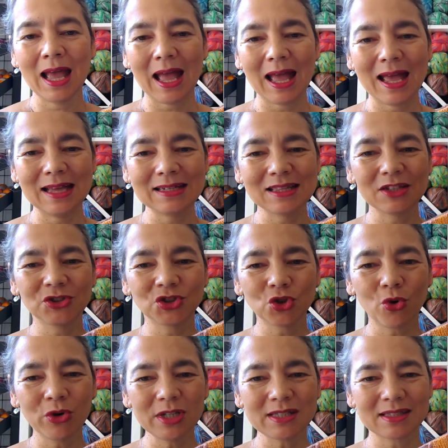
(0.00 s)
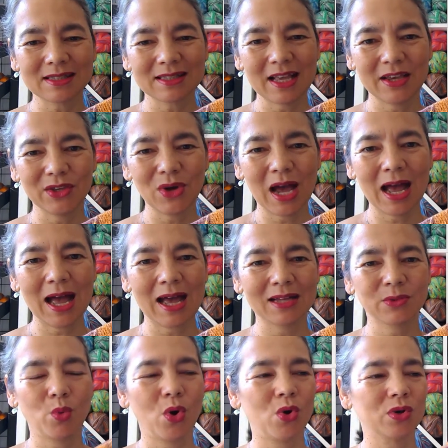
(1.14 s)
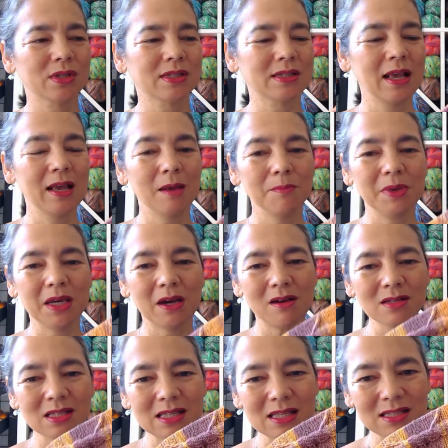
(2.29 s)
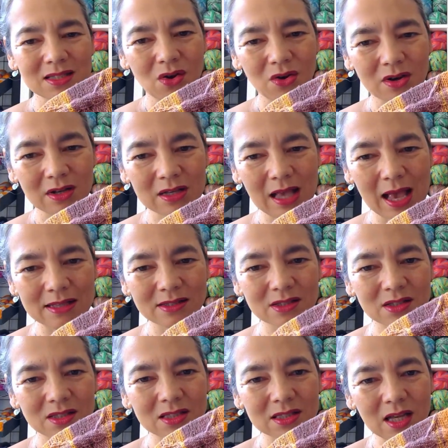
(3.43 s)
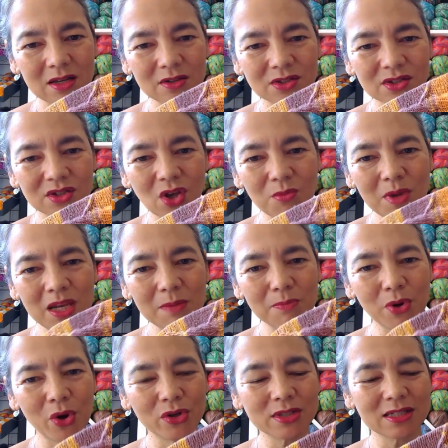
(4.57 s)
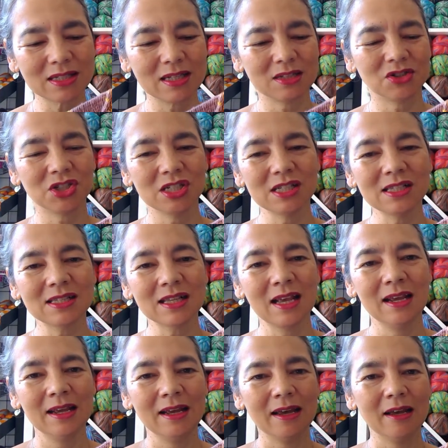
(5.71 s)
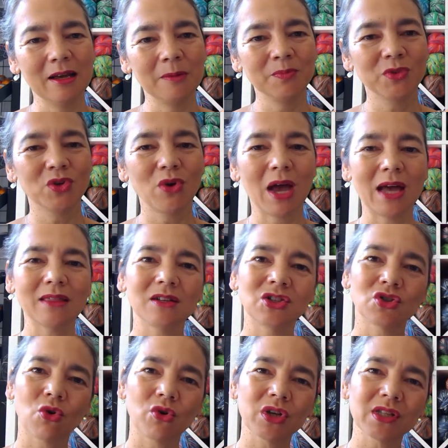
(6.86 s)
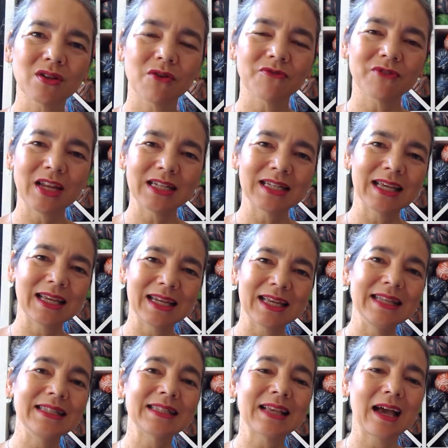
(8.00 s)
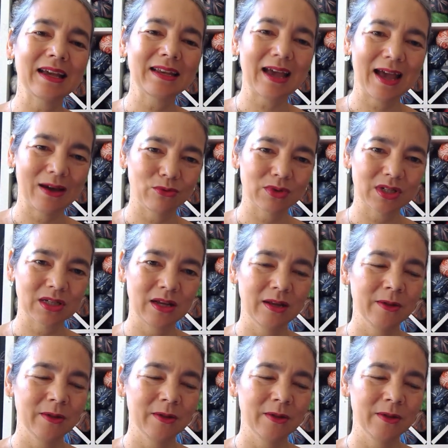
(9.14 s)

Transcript: And the choice that you had was, because this sock has so many purl stitches, you had the choice of knitting it inside out.